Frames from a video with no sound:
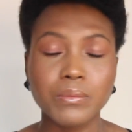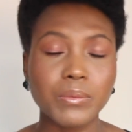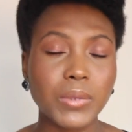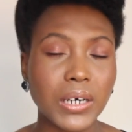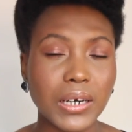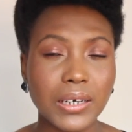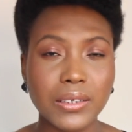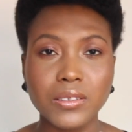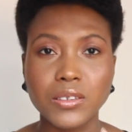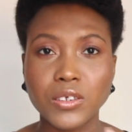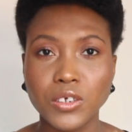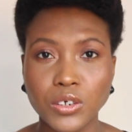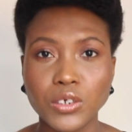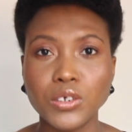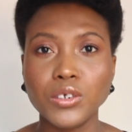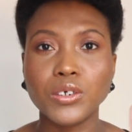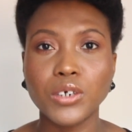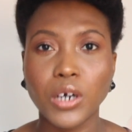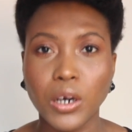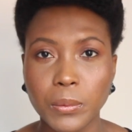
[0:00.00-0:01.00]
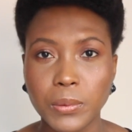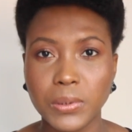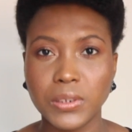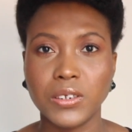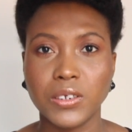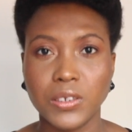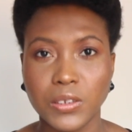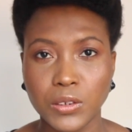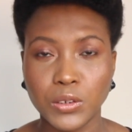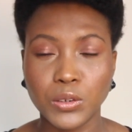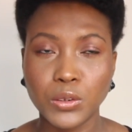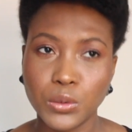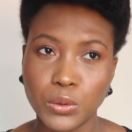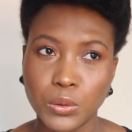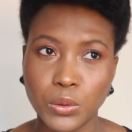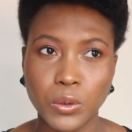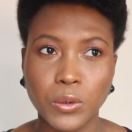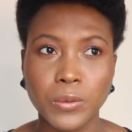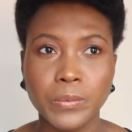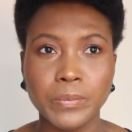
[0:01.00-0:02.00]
But do go into the store,